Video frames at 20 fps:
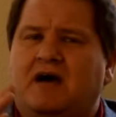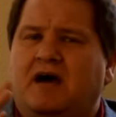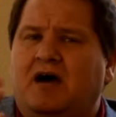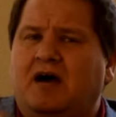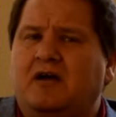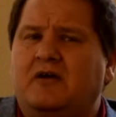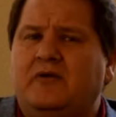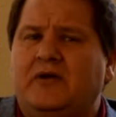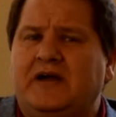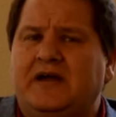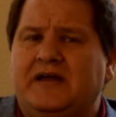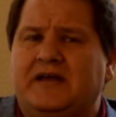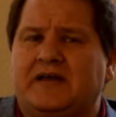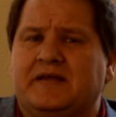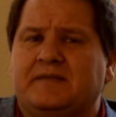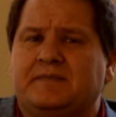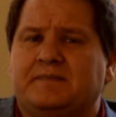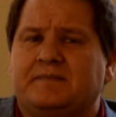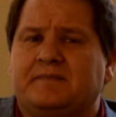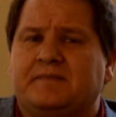All right,
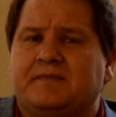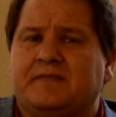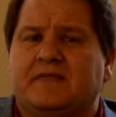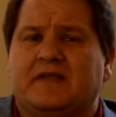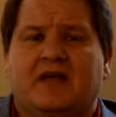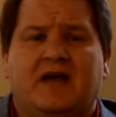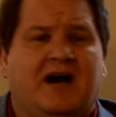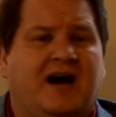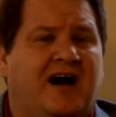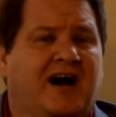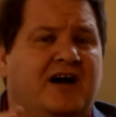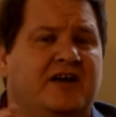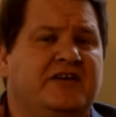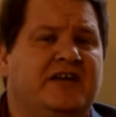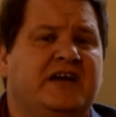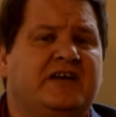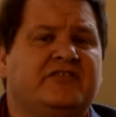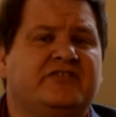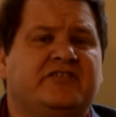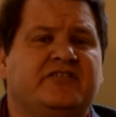our
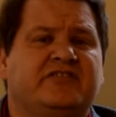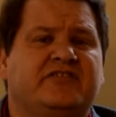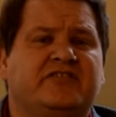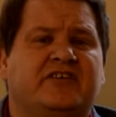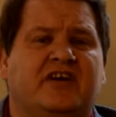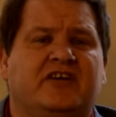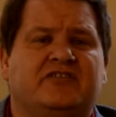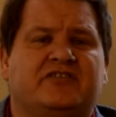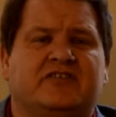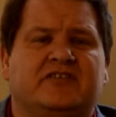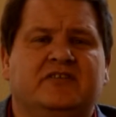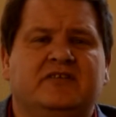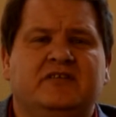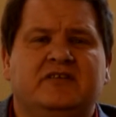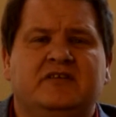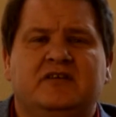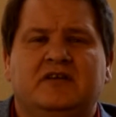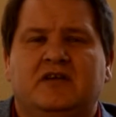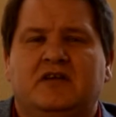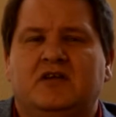next discussion
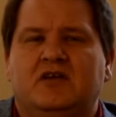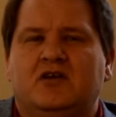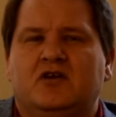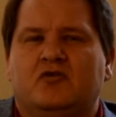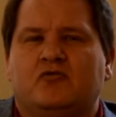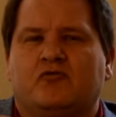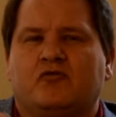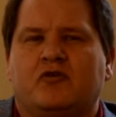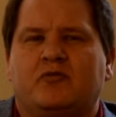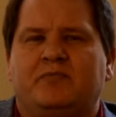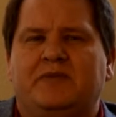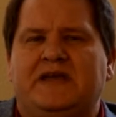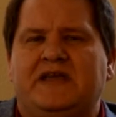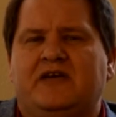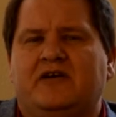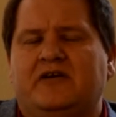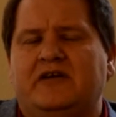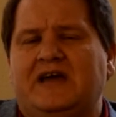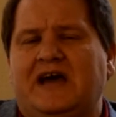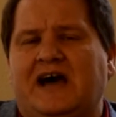will be
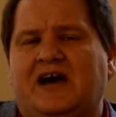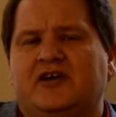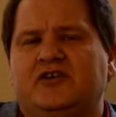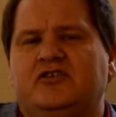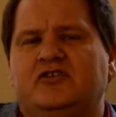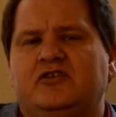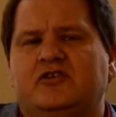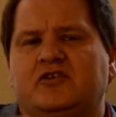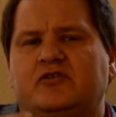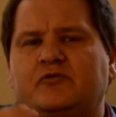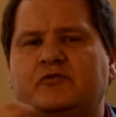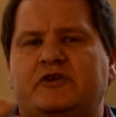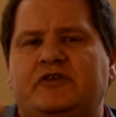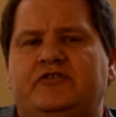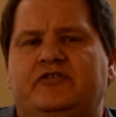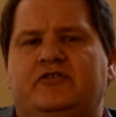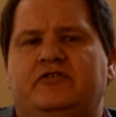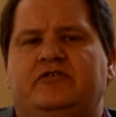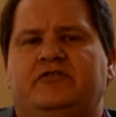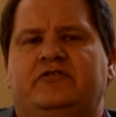on how you can
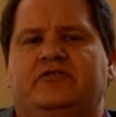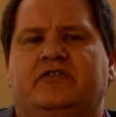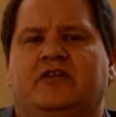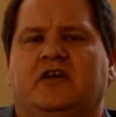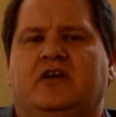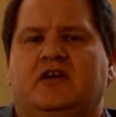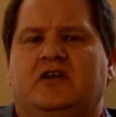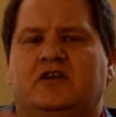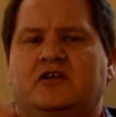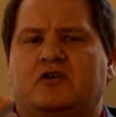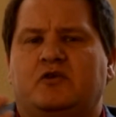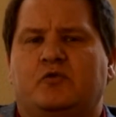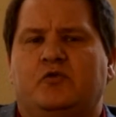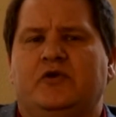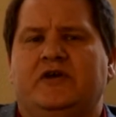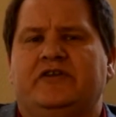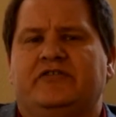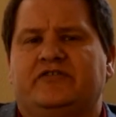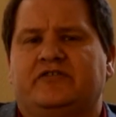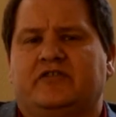reduce your
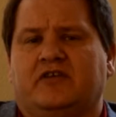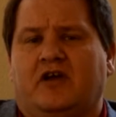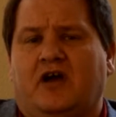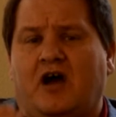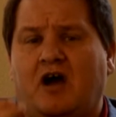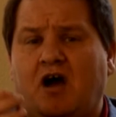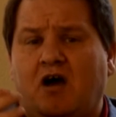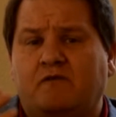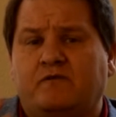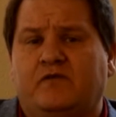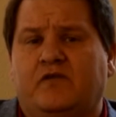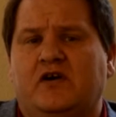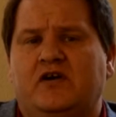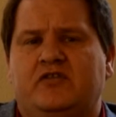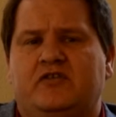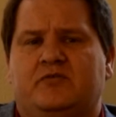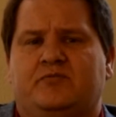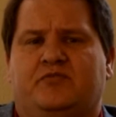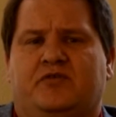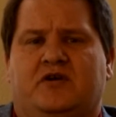risk of
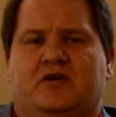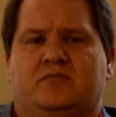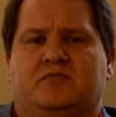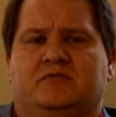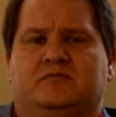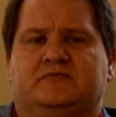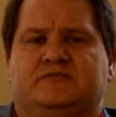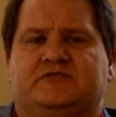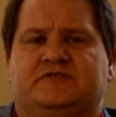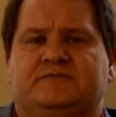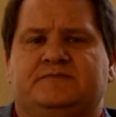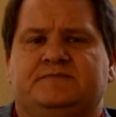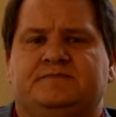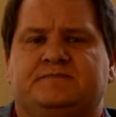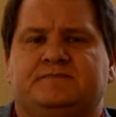further problems.